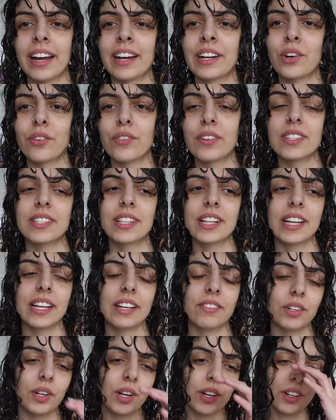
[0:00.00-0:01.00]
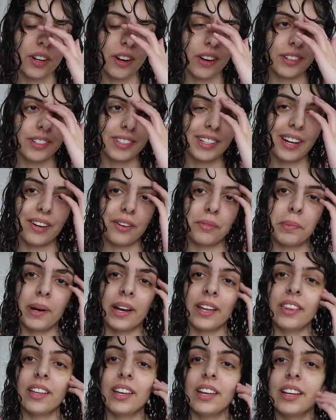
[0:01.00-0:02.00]
and obviously if you can't tell
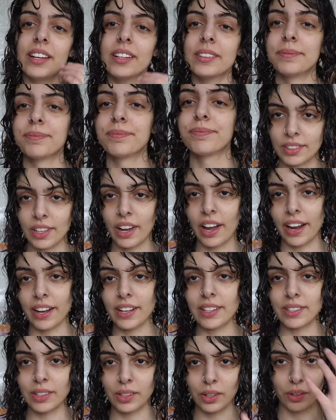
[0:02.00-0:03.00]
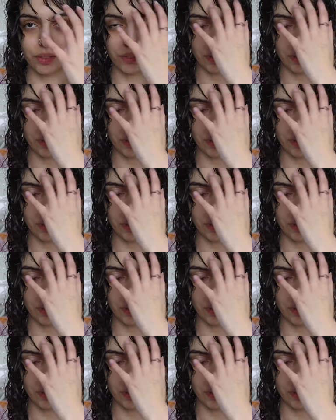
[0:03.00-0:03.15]
by the title